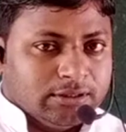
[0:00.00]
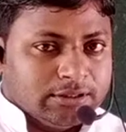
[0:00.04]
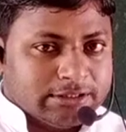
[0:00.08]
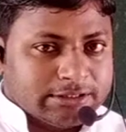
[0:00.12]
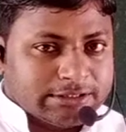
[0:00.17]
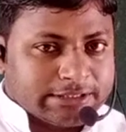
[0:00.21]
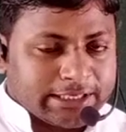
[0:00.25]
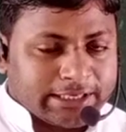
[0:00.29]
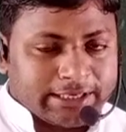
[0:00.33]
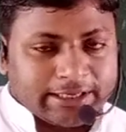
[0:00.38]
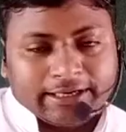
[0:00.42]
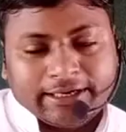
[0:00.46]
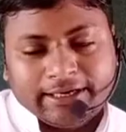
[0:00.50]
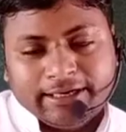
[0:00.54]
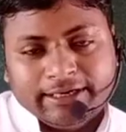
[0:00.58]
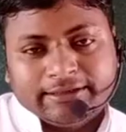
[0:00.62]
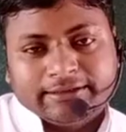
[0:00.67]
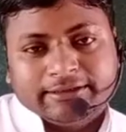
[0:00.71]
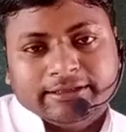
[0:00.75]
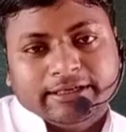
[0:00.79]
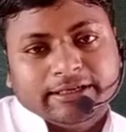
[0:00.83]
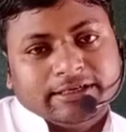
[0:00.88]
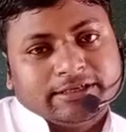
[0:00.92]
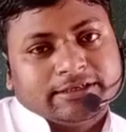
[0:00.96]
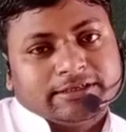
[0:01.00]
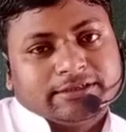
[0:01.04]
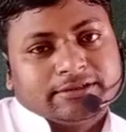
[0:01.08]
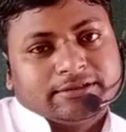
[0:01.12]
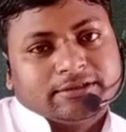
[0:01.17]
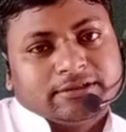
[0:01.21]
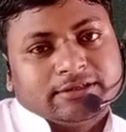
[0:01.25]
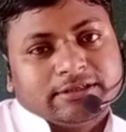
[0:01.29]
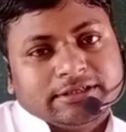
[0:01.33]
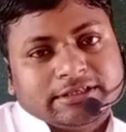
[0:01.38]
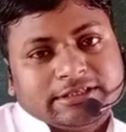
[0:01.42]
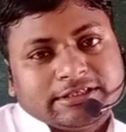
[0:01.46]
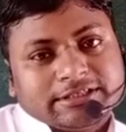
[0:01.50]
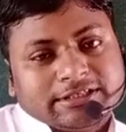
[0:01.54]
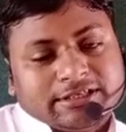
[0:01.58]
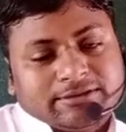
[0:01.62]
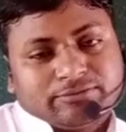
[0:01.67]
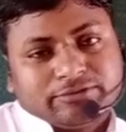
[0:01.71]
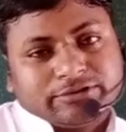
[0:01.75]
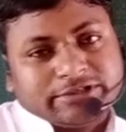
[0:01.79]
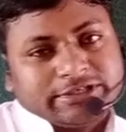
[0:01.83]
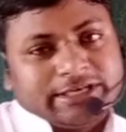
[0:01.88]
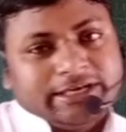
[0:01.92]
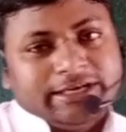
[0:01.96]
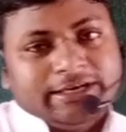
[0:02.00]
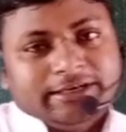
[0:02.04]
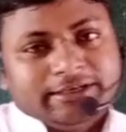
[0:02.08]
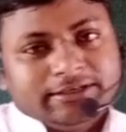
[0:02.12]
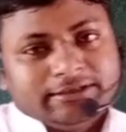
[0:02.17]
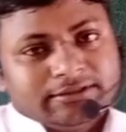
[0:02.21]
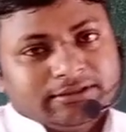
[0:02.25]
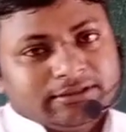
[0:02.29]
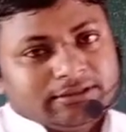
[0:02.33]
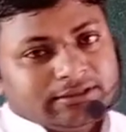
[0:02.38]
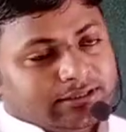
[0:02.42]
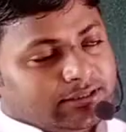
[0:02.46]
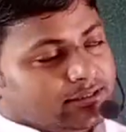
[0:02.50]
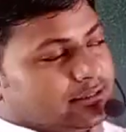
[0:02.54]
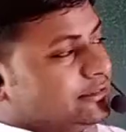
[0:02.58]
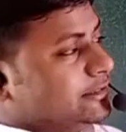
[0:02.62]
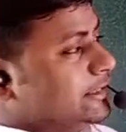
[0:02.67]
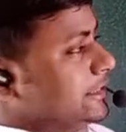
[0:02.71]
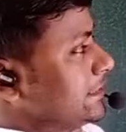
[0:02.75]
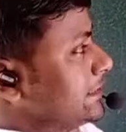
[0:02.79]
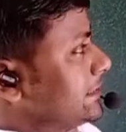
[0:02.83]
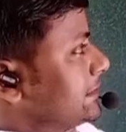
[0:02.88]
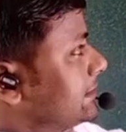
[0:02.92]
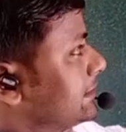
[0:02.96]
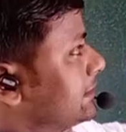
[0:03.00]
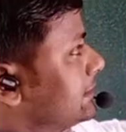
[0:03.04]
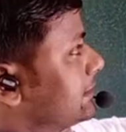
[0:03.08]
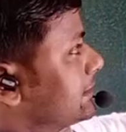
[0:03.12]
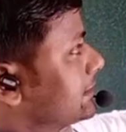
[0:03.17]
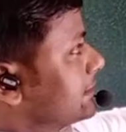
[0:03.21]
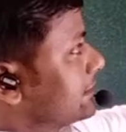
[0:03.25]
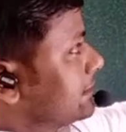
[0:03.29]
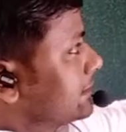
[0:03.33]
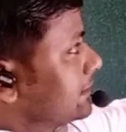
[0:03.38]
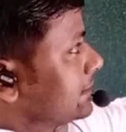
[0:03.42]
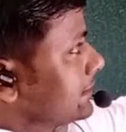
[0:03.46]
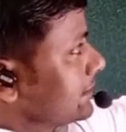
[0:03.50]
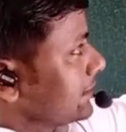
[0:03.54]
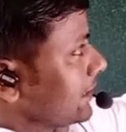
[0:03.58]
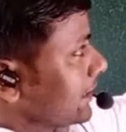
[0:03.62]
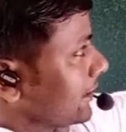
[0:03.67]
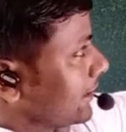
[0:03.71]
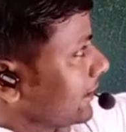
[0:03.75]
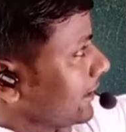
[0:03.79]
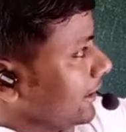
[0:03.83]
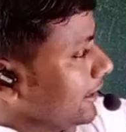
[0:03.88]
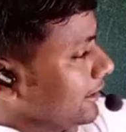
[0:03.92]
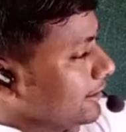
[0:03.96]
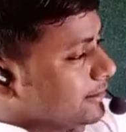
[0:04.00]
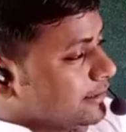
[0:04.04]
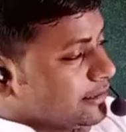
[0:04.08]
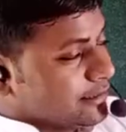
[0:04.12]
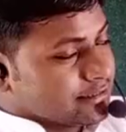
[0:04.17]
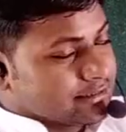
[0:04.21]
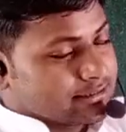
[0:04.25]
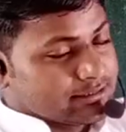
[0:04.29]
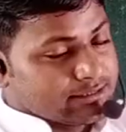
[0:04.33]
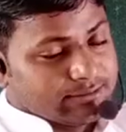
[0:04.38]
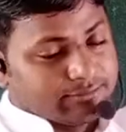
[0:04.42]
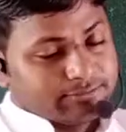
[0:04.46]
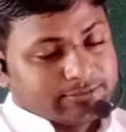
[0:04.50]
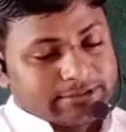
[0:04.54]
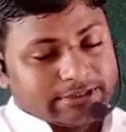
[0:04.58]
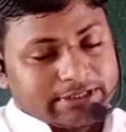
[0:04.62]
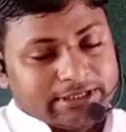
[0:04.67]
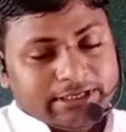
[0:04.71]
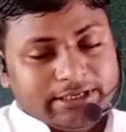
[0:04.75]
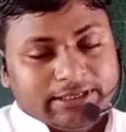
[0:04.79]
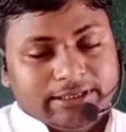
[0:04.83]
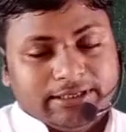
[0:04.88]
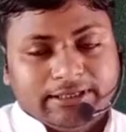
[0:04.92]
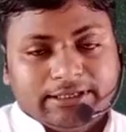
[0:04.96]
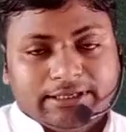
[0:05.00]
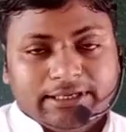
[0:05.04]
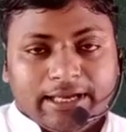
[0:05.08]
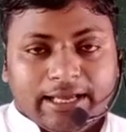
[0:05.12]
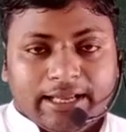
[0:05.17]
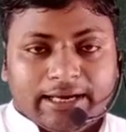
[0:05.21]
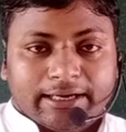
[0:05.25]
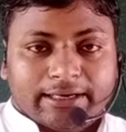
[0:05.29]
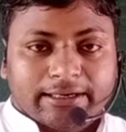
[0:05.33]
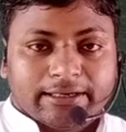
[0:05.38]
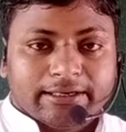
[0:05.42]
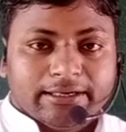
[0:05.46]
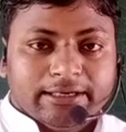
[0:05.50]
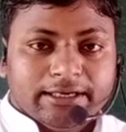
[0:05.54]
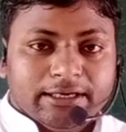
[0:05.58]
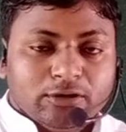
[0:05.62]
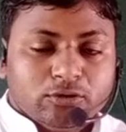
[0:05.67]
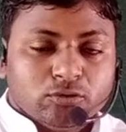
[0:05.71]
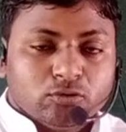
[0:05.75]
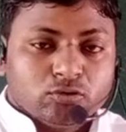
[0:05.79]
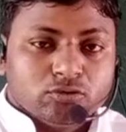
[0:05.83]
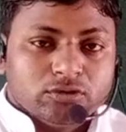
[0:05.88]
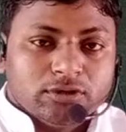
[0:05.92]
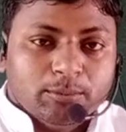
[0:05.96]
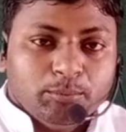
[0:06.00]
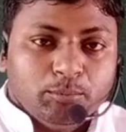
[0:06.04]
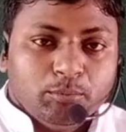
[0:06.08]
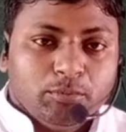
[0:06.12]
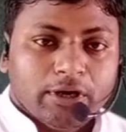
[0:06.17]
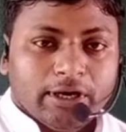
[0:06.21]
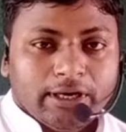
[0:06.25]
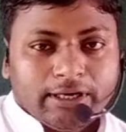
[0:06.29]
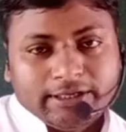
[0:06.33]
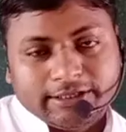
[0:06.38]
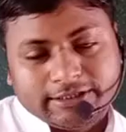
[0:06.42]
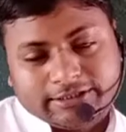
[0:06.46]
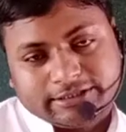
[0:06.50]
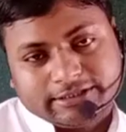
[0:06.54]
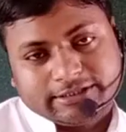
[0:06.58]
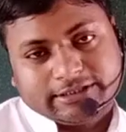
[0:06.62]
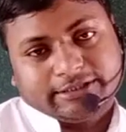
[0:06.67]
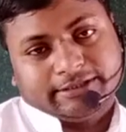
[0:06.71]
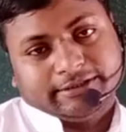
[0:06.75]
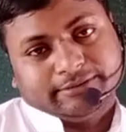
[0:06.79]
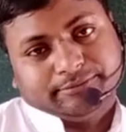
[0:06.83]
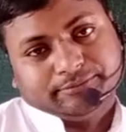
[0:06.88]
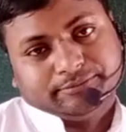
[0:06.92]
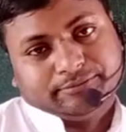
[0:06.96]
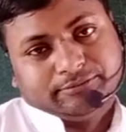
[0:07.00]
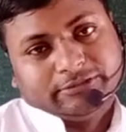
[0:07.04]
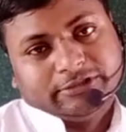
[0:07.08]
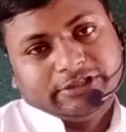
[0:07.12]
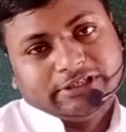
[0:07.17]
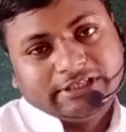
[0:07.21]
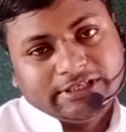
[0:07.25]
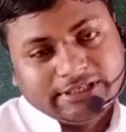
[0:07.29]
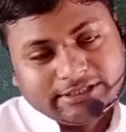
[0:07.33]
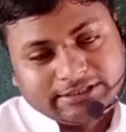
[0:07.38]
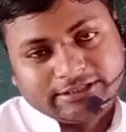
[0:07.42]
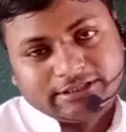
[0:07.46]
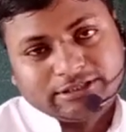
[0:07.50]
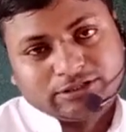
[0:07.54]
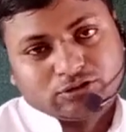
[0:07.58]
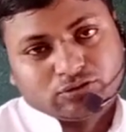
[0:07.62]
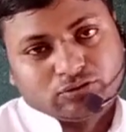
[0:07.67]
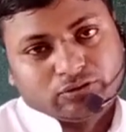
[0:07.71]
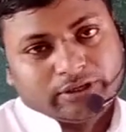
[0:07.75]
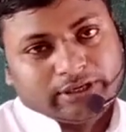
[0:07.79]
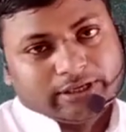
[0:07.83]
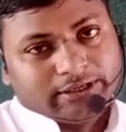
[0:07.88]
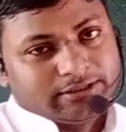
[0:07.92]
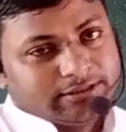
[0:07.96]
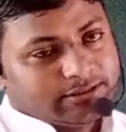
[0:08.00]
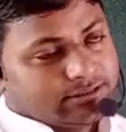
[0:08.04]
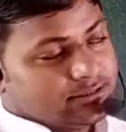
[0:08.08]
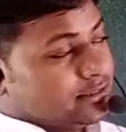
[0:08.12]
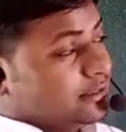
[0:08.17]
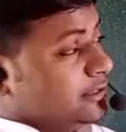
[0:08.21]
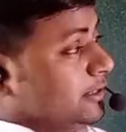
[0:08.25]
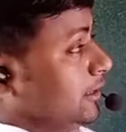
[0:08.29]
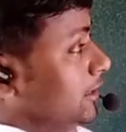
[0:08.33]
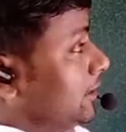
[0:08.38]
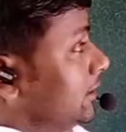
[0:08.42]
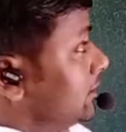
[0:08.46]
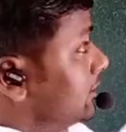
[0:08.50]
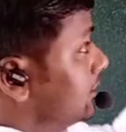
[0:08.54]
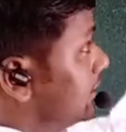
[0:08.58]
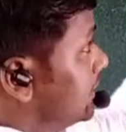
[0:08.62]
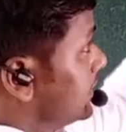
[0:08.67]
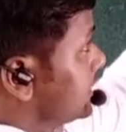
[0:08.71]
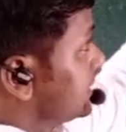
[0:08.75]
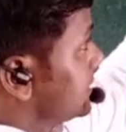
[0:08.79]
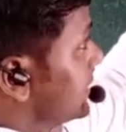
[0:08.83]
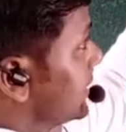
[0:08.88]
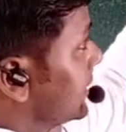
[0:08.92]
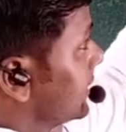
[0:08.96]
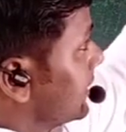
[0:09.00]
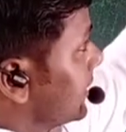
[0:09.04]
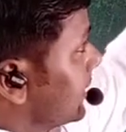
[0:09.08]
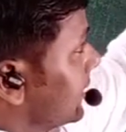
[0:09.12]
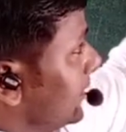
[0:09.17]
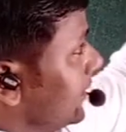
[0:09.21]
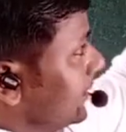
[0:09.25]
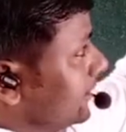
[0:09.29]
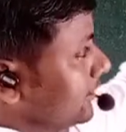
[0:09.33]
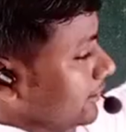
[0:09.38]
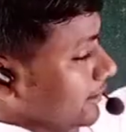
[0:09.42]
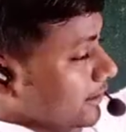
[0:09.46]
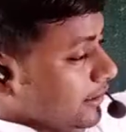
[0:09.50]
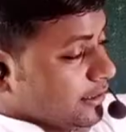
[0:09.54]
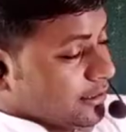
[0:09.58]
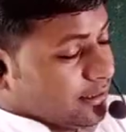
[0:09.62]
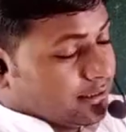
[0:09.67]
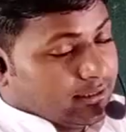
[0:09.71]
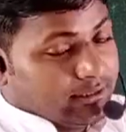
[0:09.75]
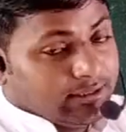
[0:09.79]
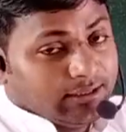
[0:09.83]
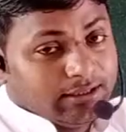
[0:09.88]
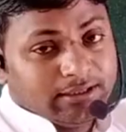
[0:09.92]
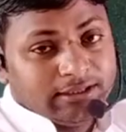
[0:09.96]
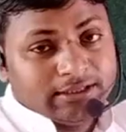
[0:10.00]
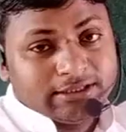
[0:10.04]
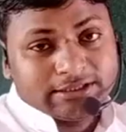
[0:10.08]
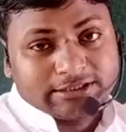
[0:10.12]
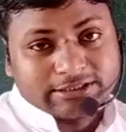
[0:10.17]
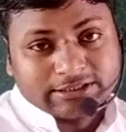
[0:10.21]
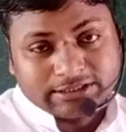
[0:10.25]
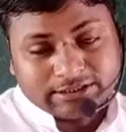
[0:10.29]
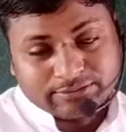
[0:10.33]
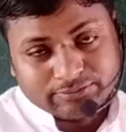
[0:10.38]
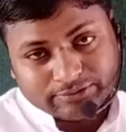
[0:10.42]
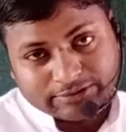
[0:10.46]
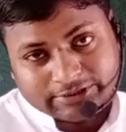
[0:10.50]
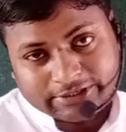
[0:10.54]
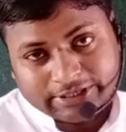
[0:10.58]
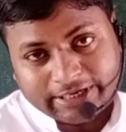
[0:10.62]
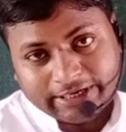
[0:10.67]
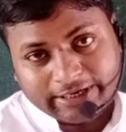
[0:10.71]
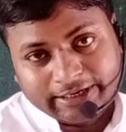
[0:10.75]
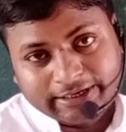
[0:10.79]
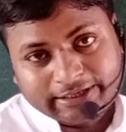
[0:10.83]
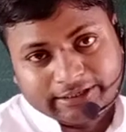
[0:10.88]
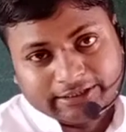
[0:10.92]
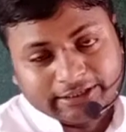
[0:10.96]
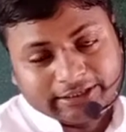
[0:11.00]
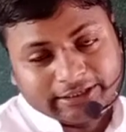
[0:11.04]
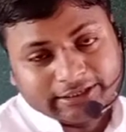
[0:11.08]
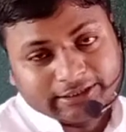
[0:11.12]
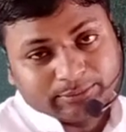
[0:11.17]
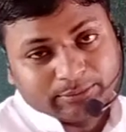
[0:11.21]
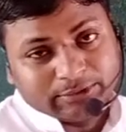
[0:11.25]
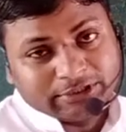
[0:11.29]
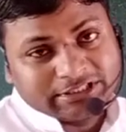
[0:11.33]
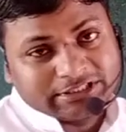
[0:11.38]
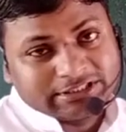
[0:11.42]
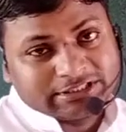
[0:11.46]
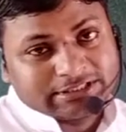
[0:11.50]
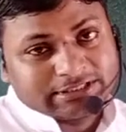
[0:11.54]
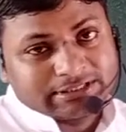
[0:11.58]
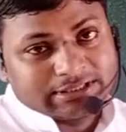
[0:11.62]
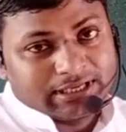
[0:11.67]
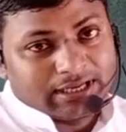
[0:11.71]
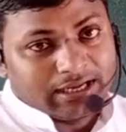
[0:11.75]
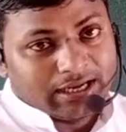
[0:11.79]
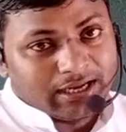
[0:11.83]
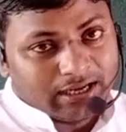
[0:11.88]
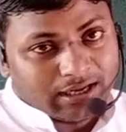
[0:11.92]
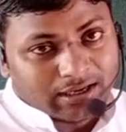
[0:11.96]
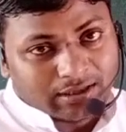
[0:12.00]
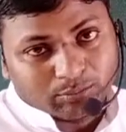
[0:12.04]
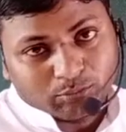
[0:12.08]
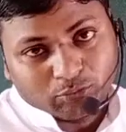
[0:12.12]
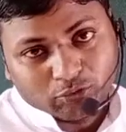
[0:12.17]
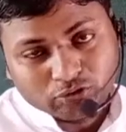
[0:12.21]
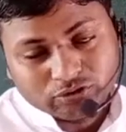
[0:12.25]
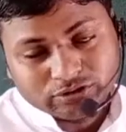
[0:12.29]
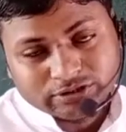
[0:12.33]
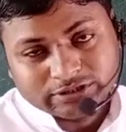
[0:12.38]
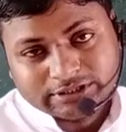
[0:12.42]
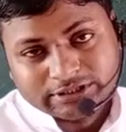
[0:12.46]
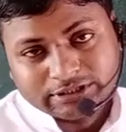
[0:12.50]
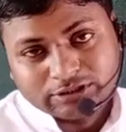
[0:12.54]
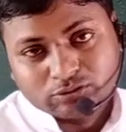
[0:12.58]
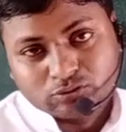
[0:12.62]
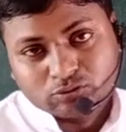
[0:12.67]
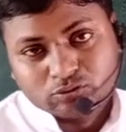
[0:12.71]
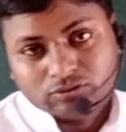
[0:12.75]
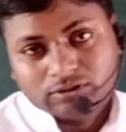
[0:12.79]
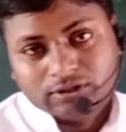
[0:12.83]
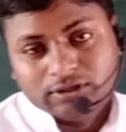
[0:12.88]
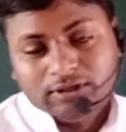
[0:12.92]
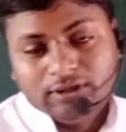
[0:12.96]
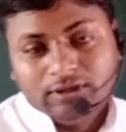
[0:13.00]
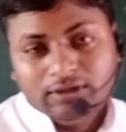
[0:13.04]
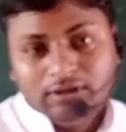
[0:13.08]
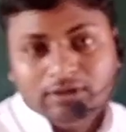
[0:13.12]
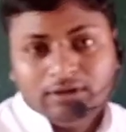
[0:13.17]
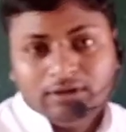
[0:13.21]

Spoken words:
secrete their substrate? They secrete their substrate directly into the blood stream. Yes students, they secrete their substrate, means hormones, into the